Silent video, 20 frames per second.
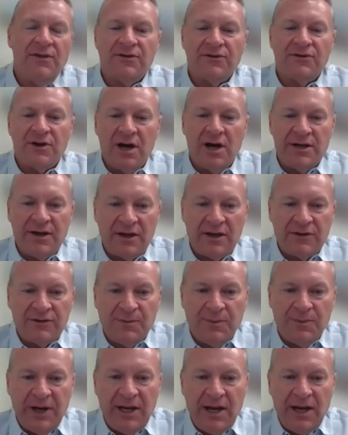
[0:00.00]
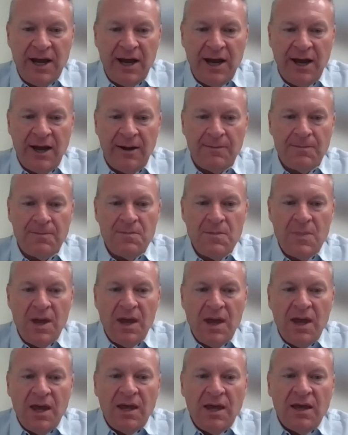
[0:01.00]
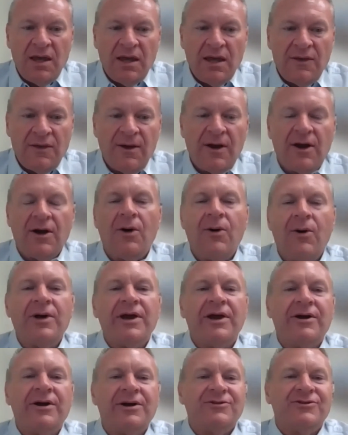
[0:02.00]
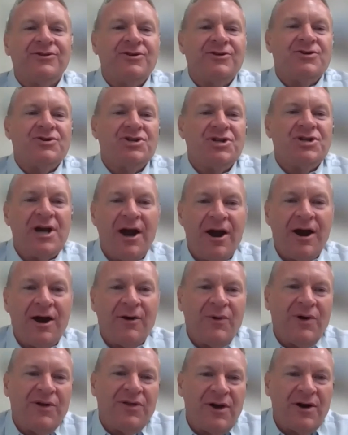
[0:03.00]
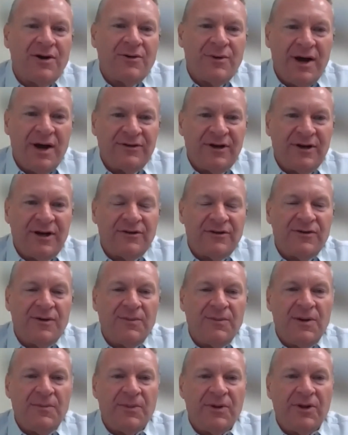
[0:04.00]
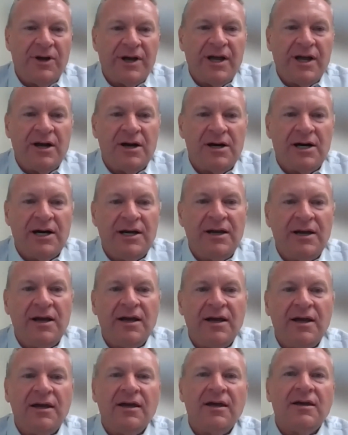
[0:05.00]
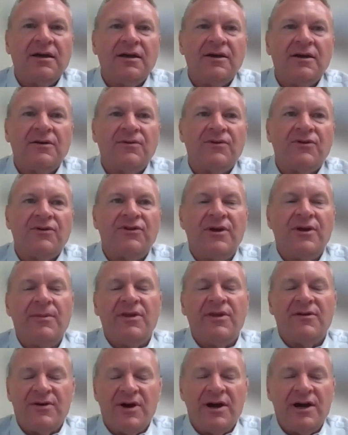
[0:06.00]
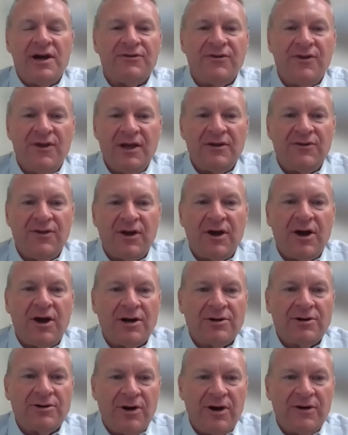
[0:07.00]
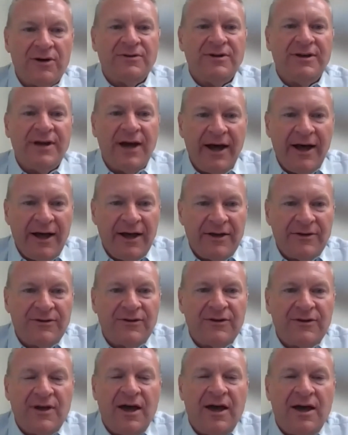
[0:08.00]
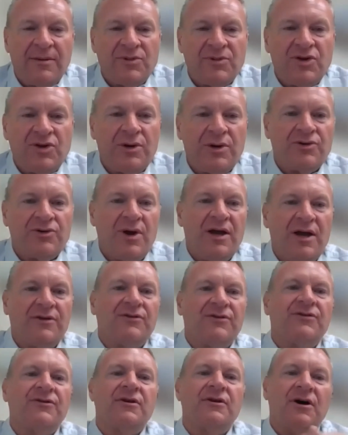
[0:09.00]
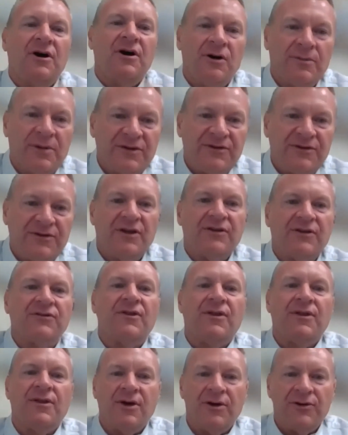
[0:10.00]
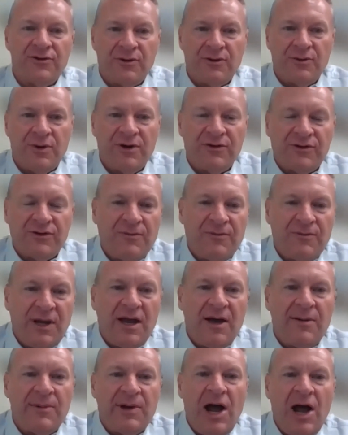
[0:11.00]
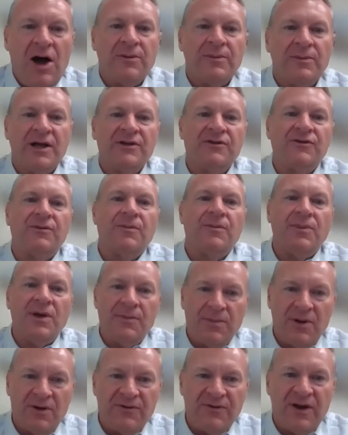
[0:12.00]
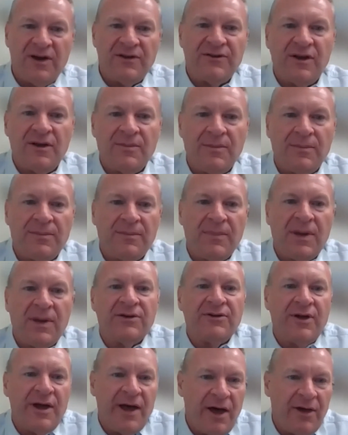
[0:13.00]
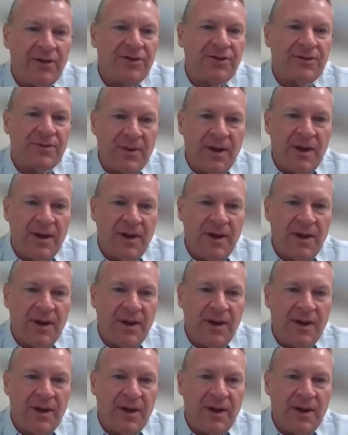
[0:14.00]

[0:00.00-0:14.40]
context. But the goal here is to share with our residents and people looking on some of the various things that Garden Grove does to address homelessness, those at risk of becoming homeless, people facing mental health